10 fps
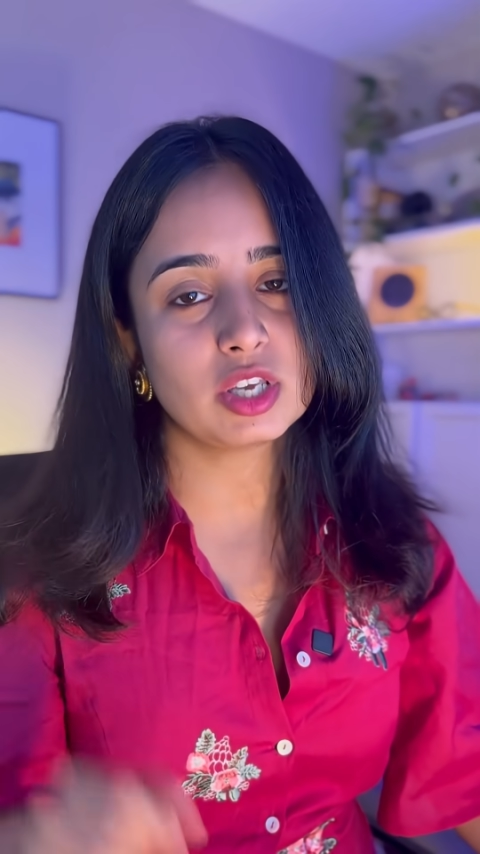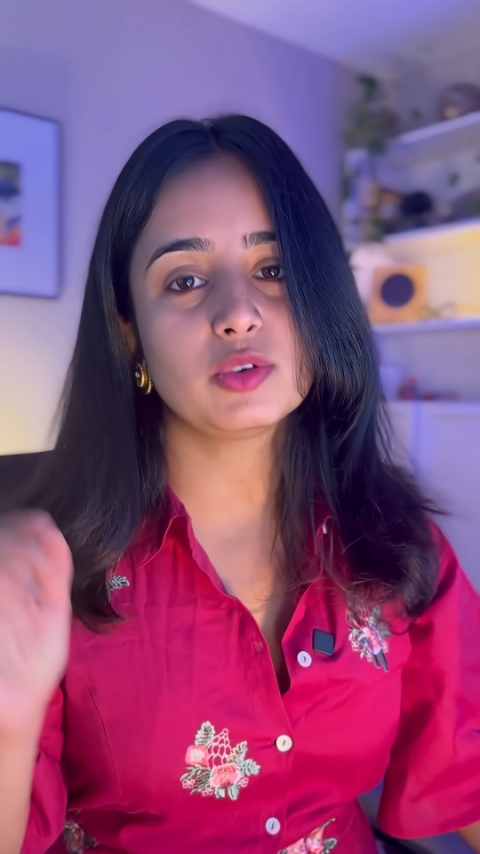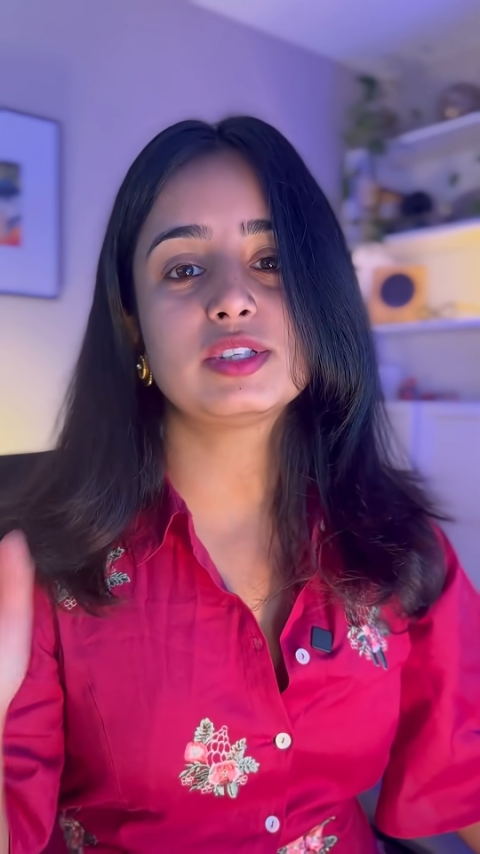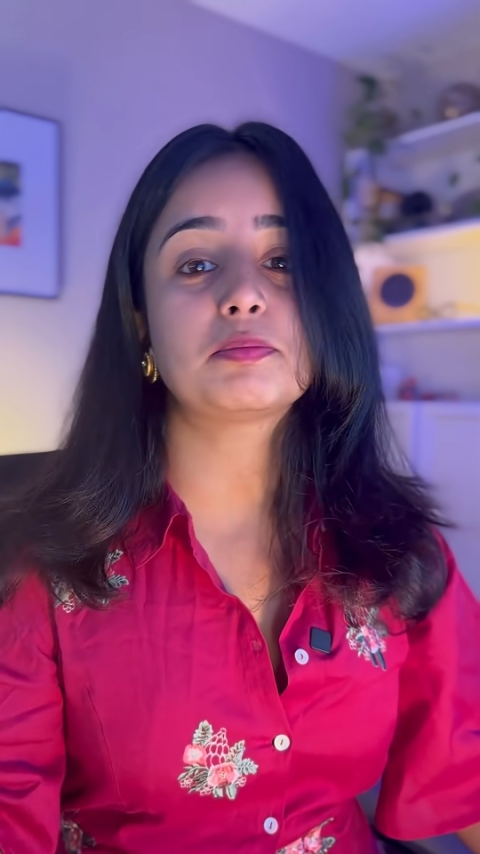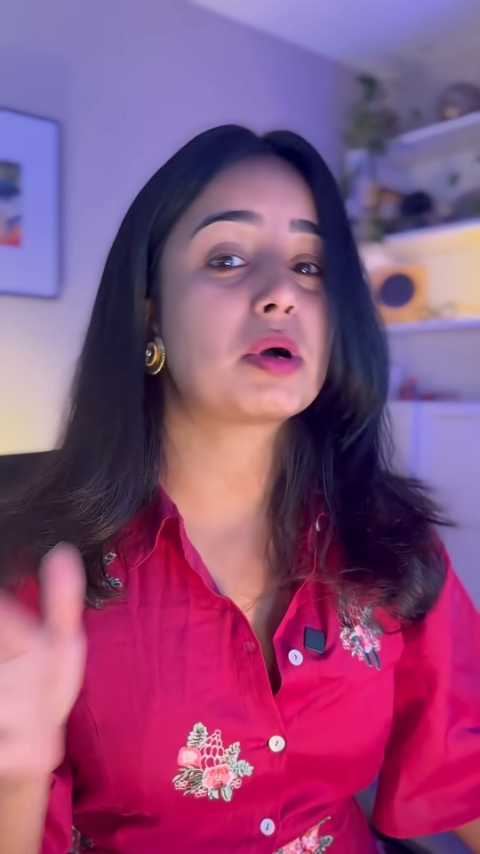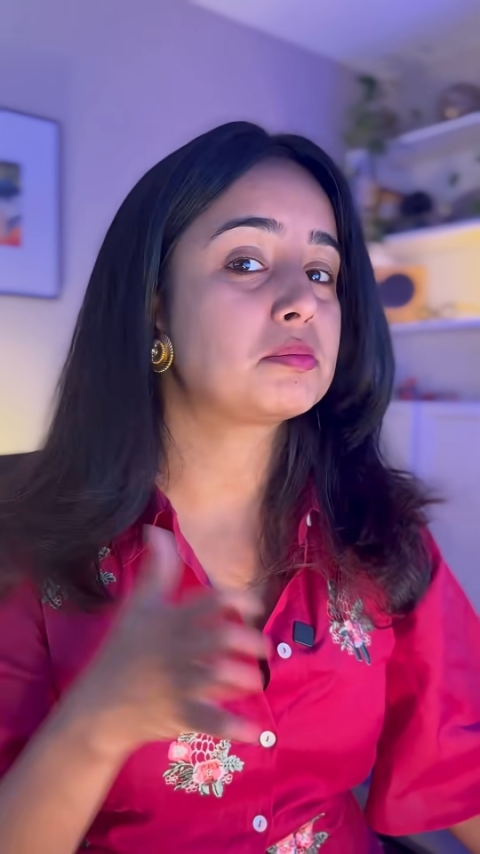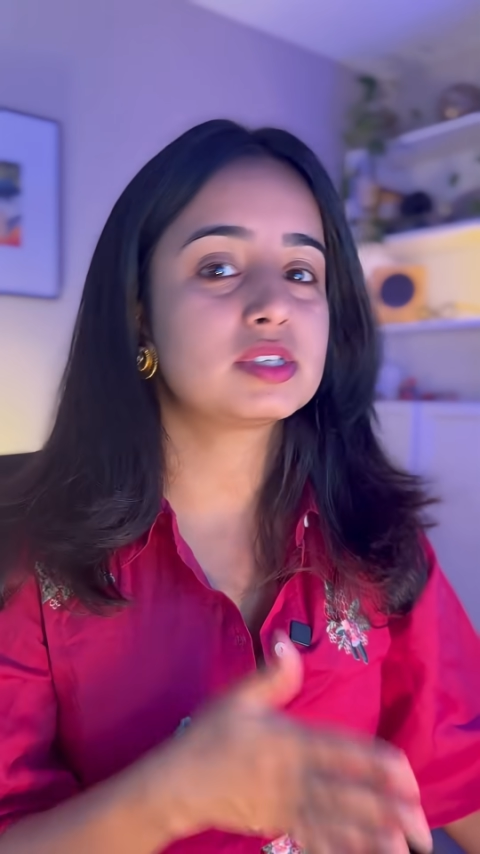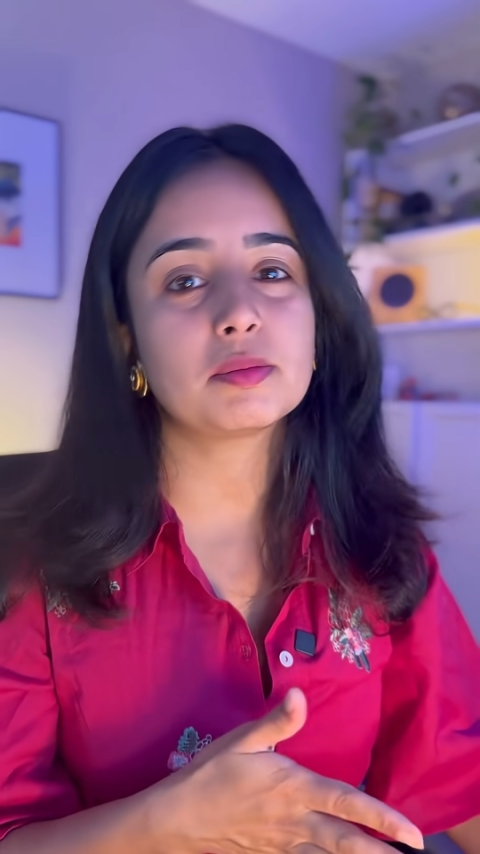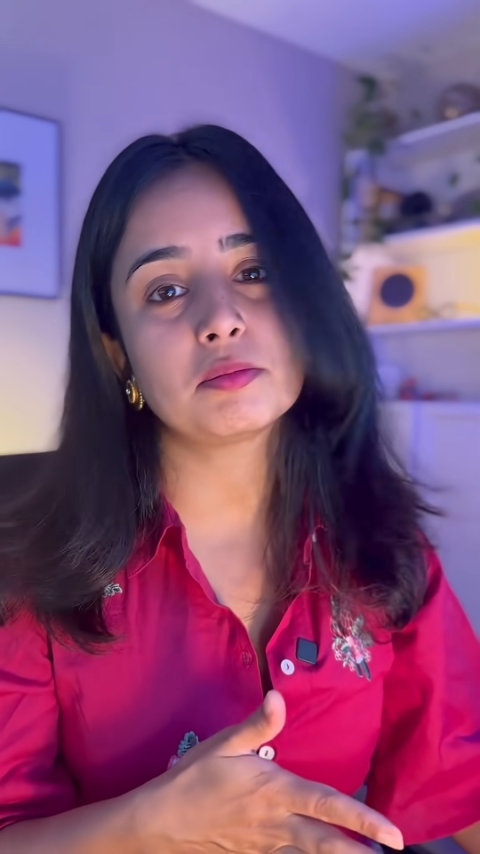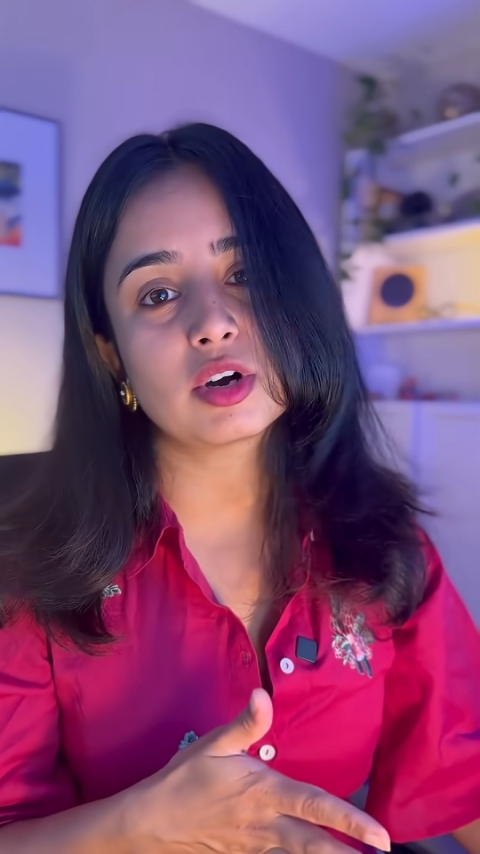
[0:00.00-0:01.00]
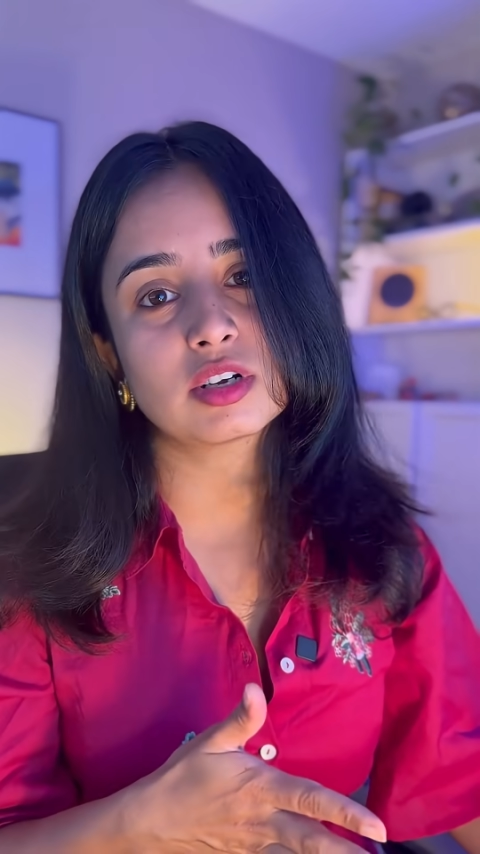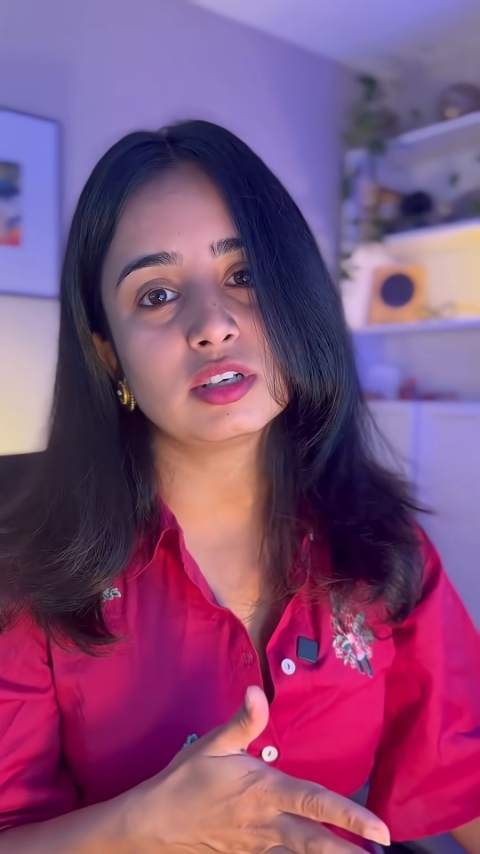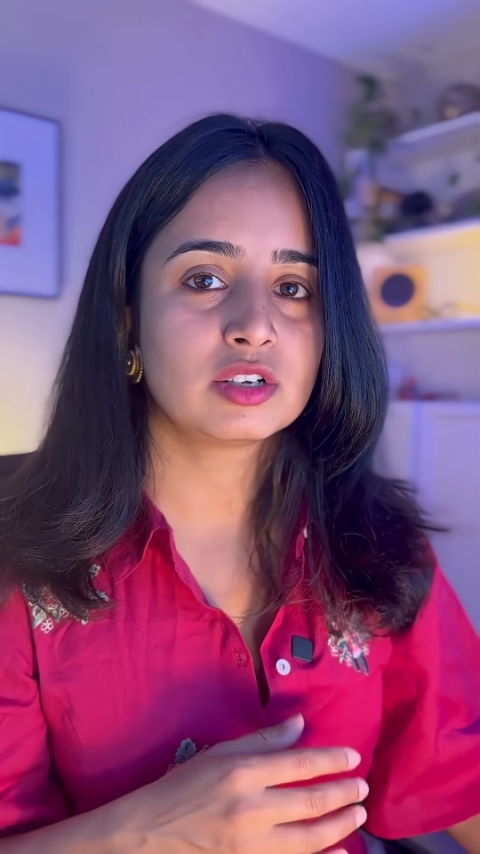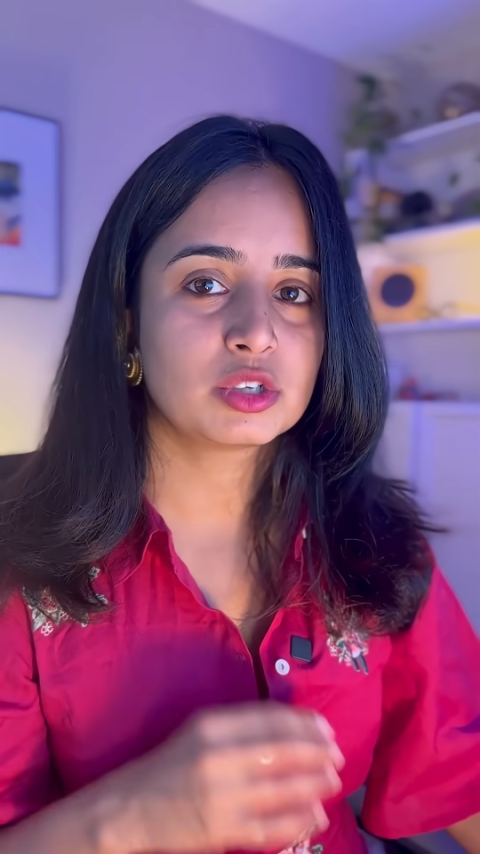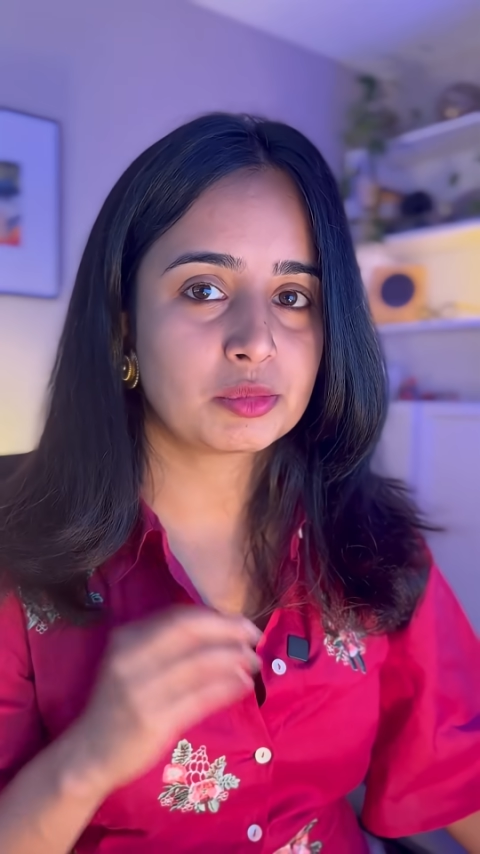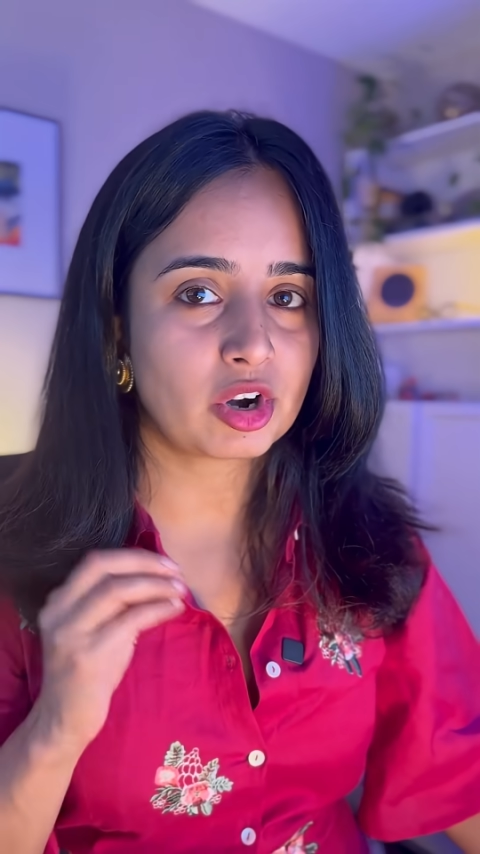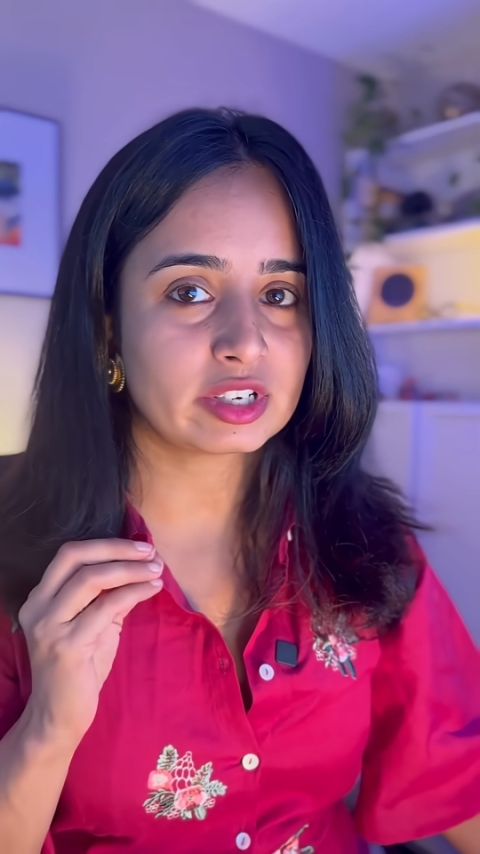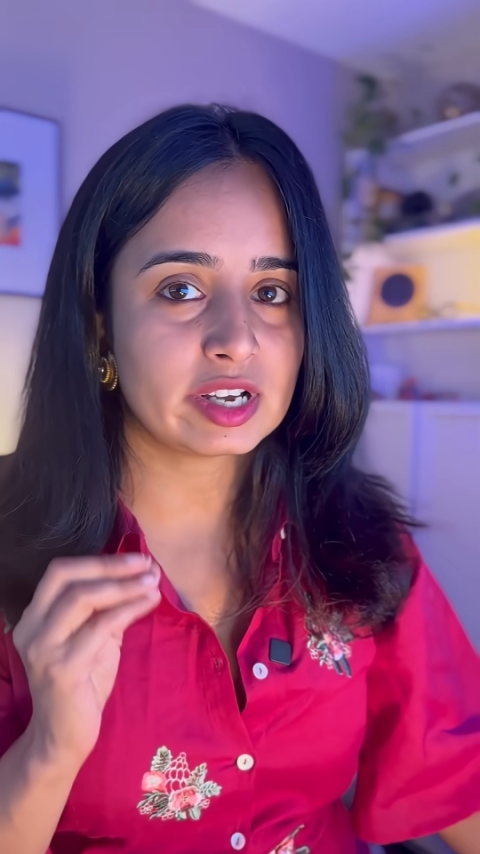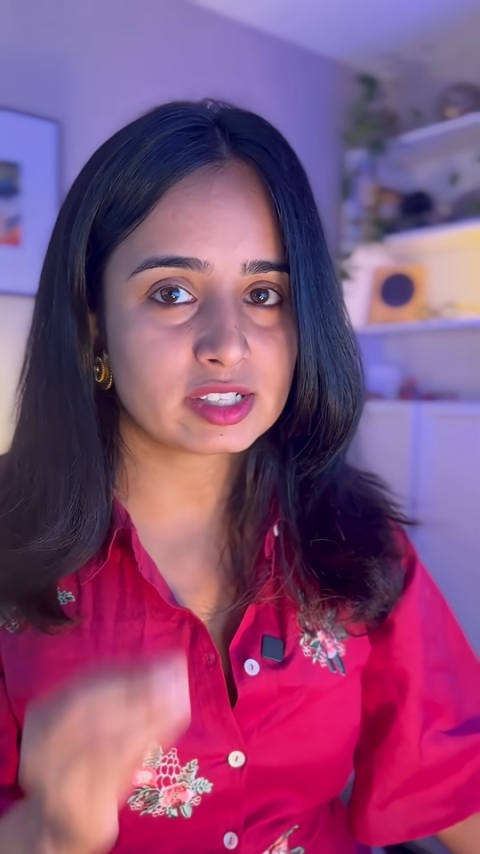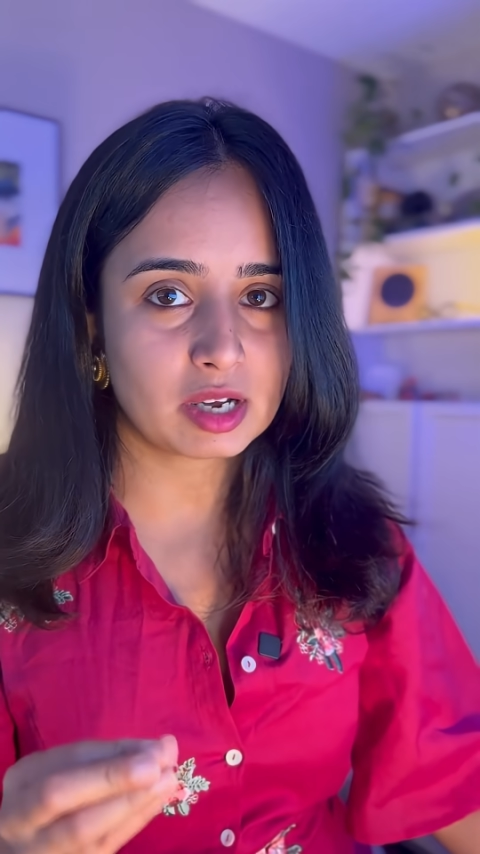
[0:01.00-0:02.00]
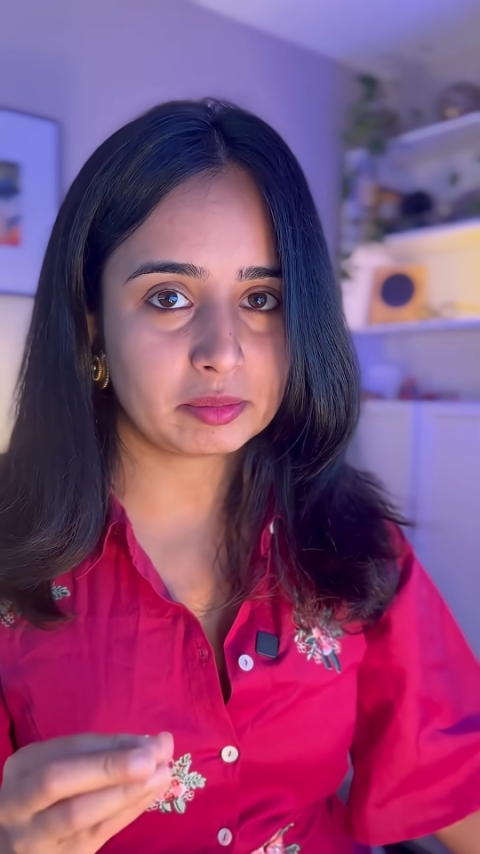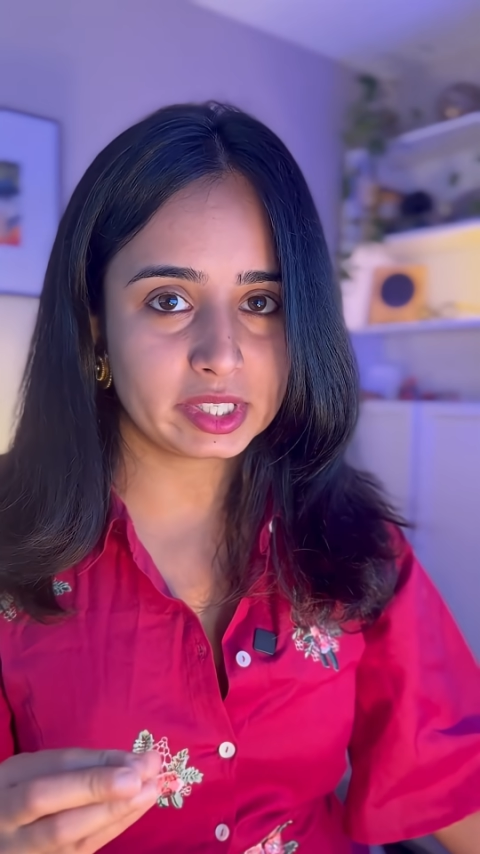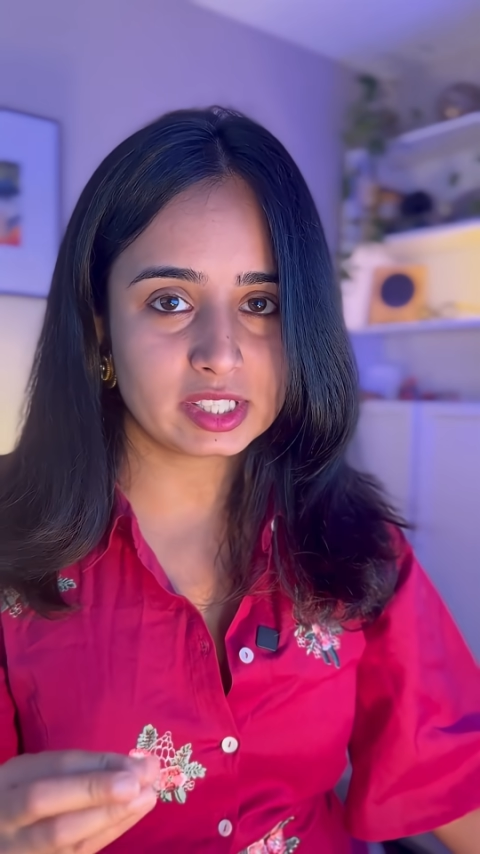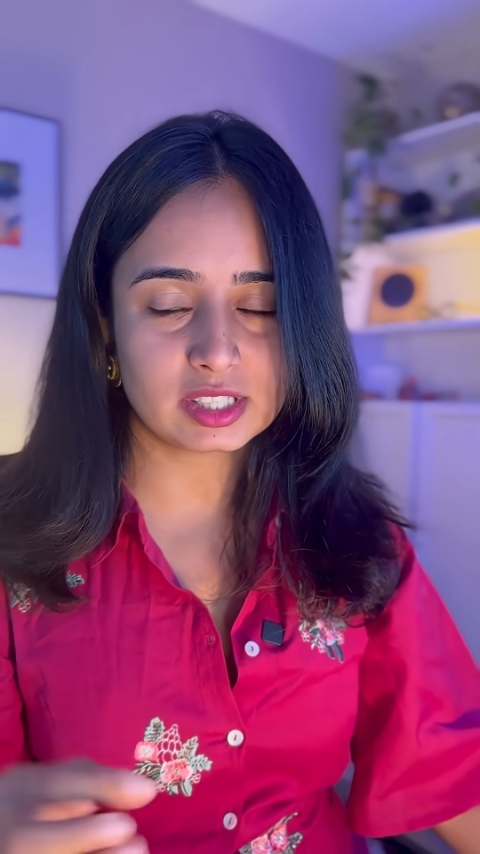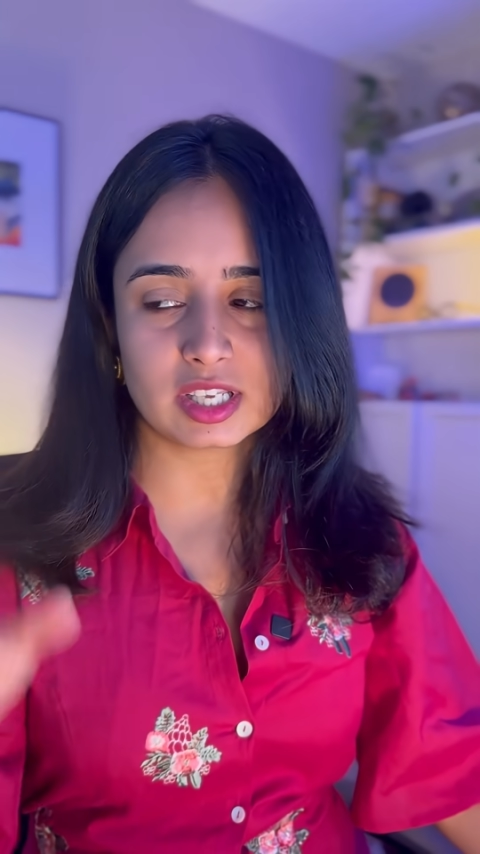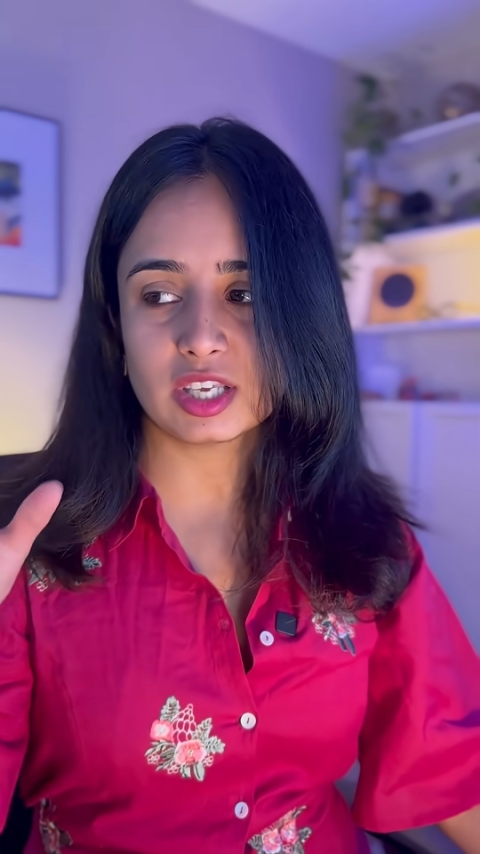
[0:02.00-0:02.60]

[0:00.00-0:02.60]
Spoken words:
Use a PubSub model to broadcast updates.